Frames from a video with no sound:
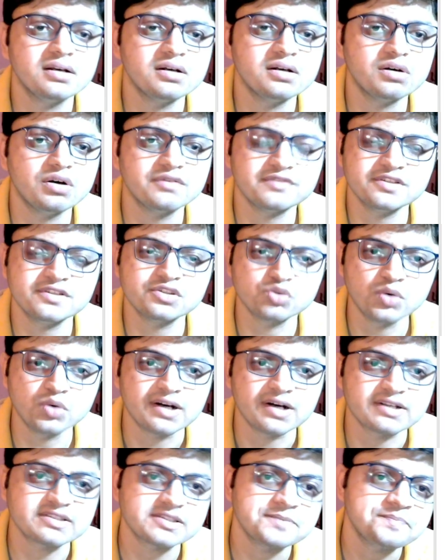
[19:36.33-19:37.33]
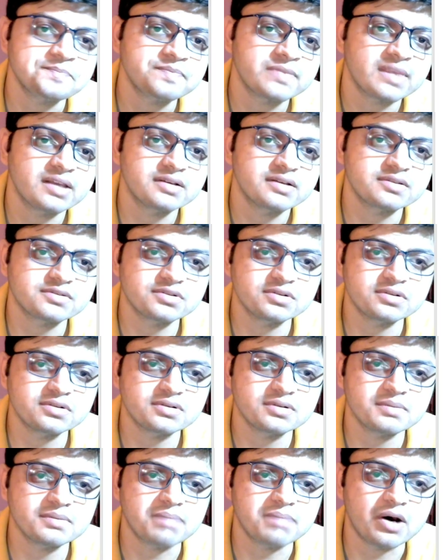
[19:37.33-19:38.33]
of his works.
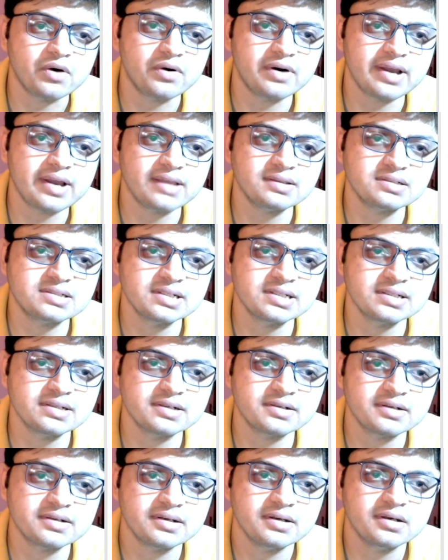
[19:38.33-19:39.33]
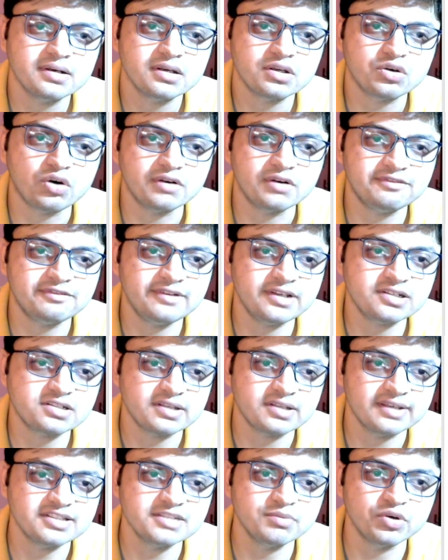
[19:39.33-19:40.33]
So Power and Terror, Conflict,
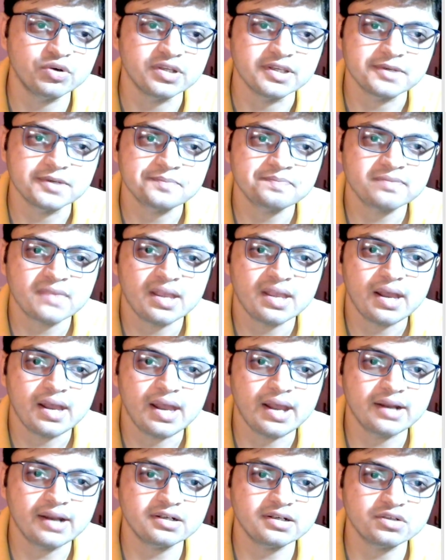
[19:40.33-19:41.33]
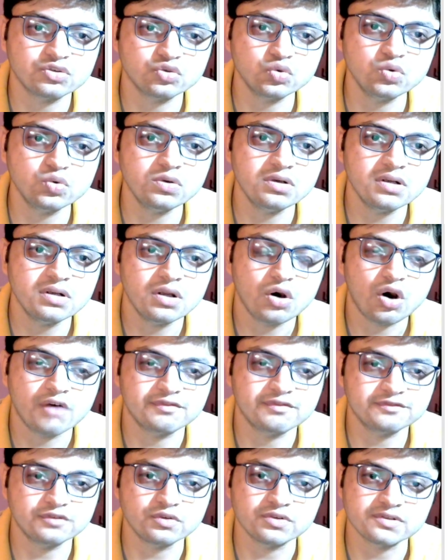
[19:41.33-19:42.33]
Hegemony, and Rule
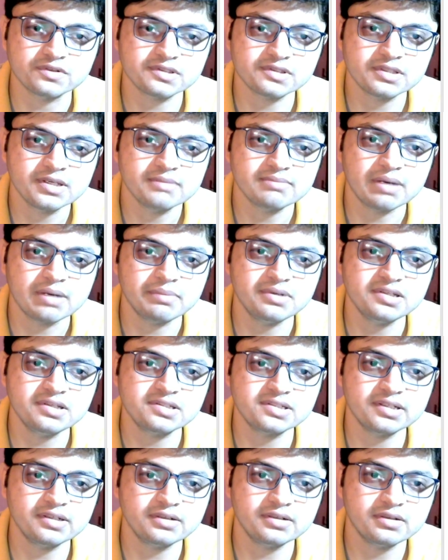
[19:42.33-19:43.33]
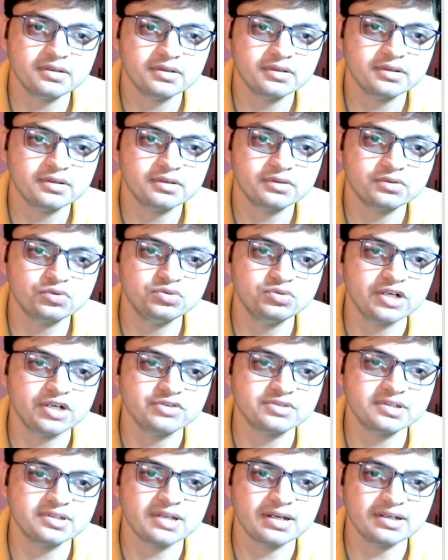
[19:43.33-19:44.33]
of Force, published in
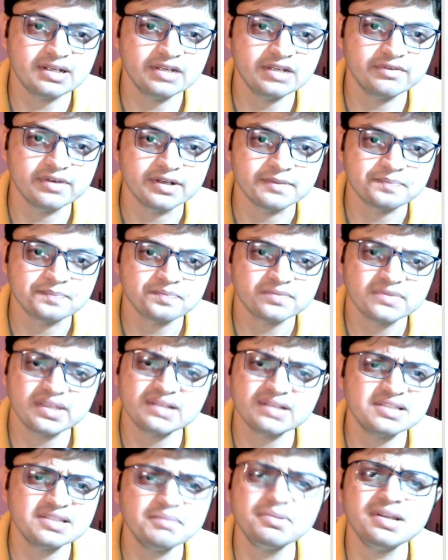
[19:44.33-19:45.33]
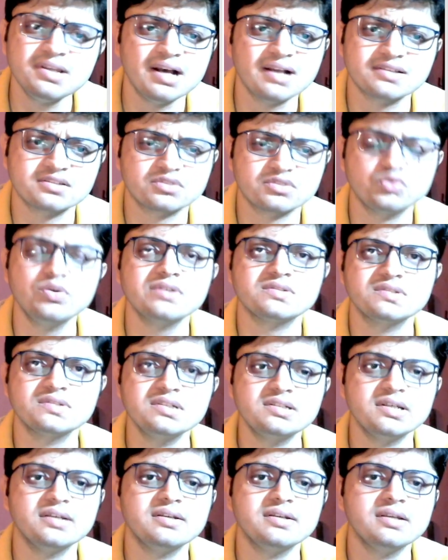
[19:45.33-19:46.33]
2011. You can simply ask who has
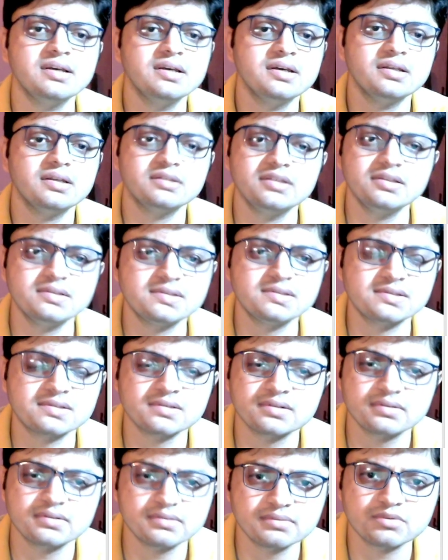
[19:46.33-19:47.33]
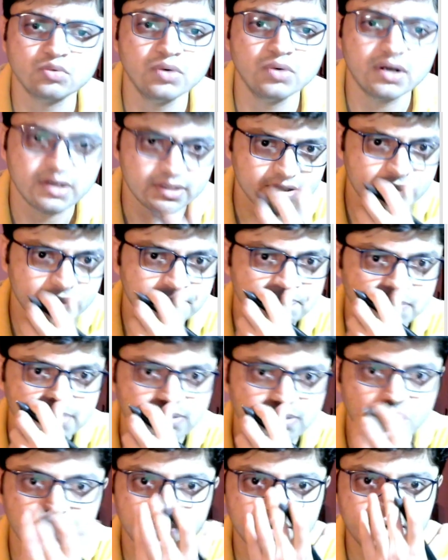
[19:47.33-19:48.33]
written this work,
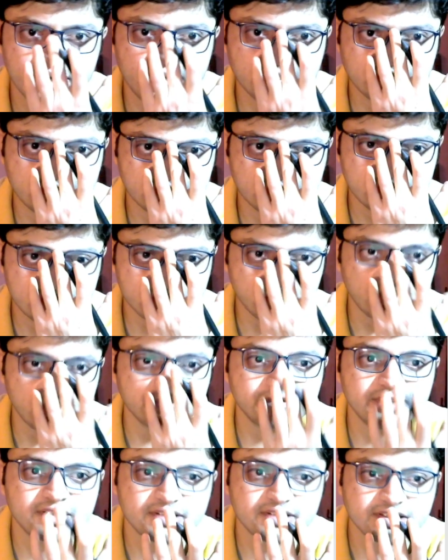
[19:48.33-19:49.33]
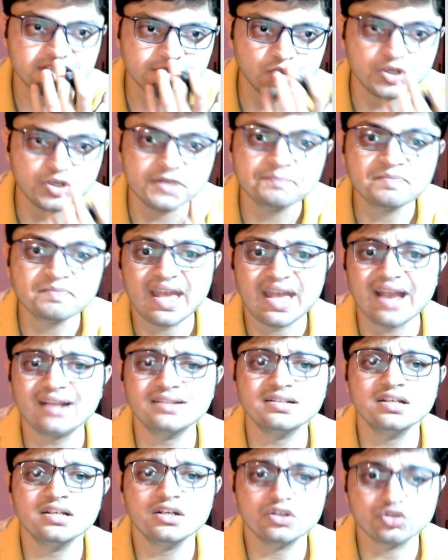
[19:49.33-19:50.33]
Power and Terror, Conflict, Hegemony,
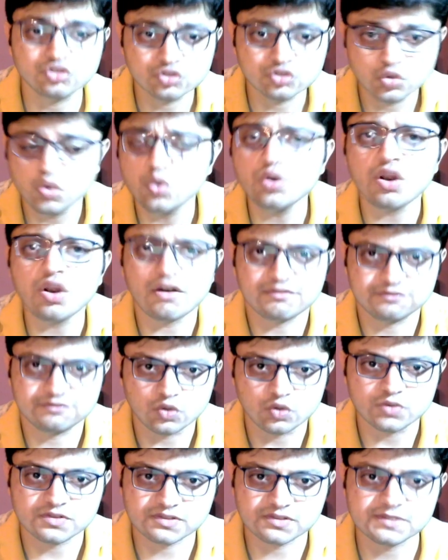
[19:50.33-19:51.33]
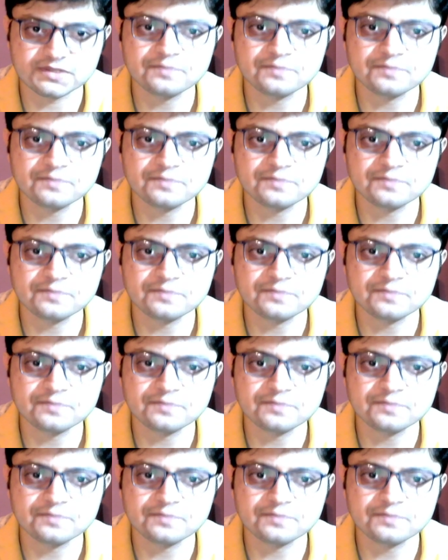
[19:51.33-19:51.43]
and Rule of Force,